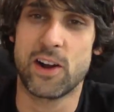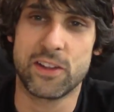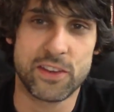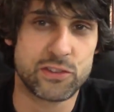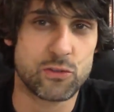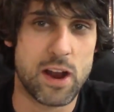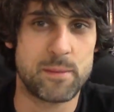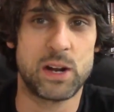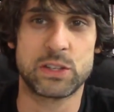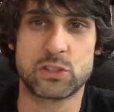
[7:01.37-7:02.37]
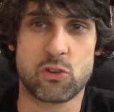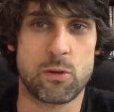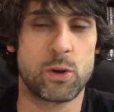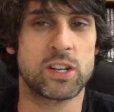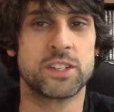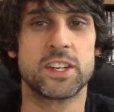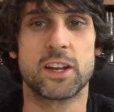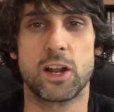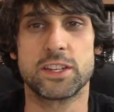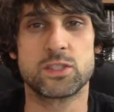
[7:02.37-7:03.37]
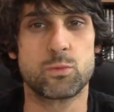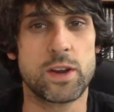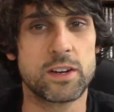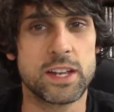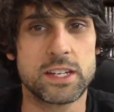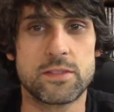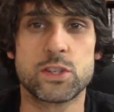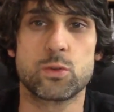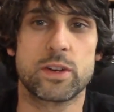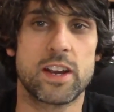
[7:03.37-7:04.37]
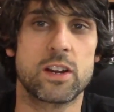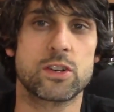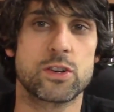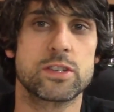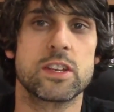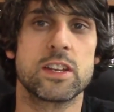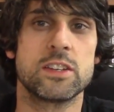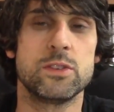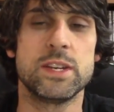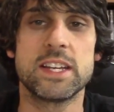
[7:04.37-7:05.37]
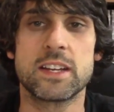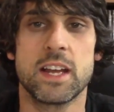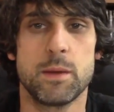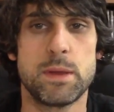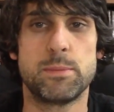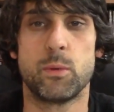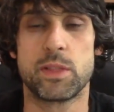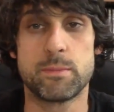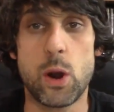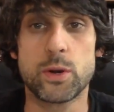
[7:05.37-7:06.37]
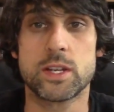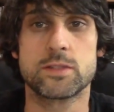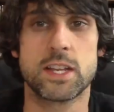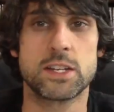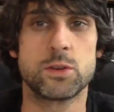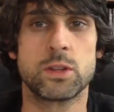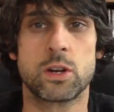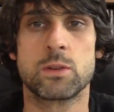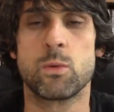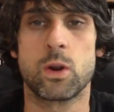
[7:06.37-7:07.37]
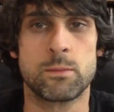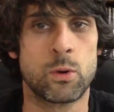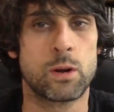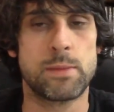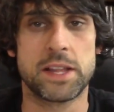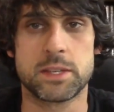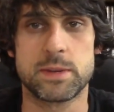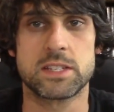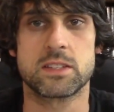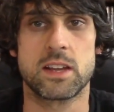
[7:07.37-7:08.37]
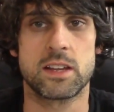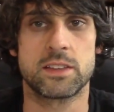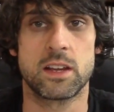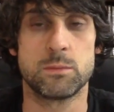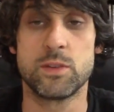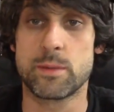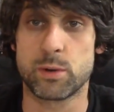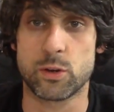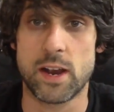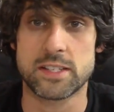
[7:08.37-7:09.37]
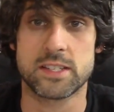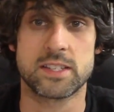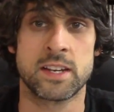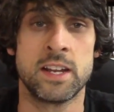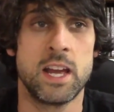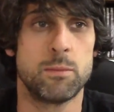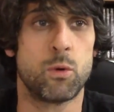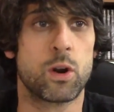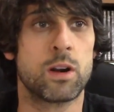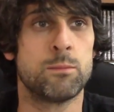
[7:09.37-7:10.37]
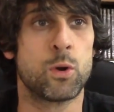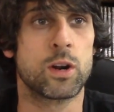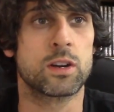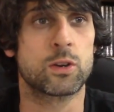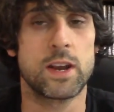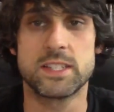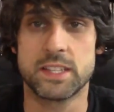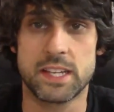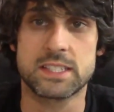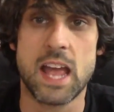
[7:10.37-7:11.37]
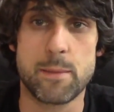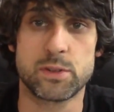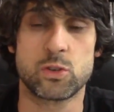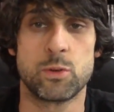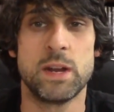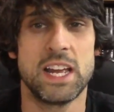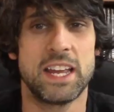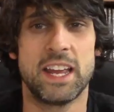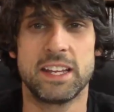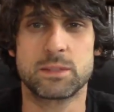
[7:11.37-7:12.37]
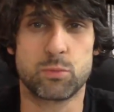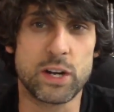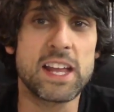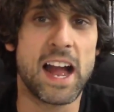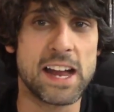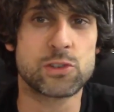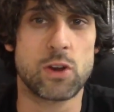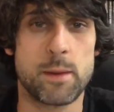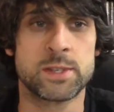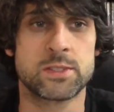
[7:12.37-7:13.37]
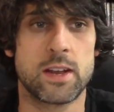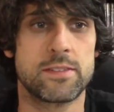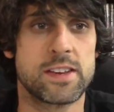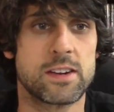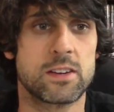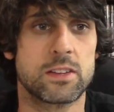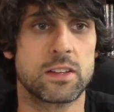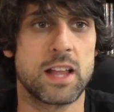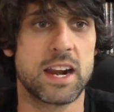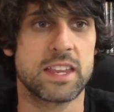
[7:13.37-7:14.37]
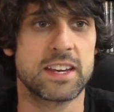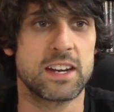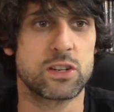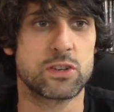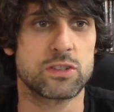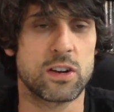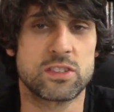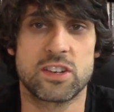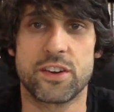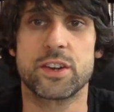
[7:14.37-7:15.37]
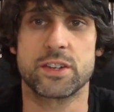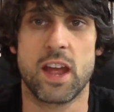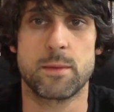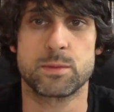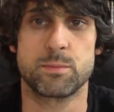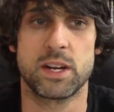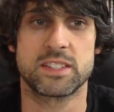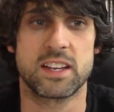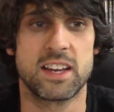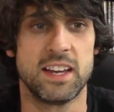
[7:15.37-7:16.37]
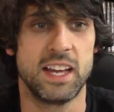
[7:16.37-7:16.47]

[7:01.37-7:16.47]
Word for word: all this drama, all this turmoil, and you get all these weird individual characters and unique people with motives, and you learn more and more about them as the the movie progresses, and more and more crazy things happen to him. It's pretty high drama stuff here. A lot of the characters are stereotypes, but uh,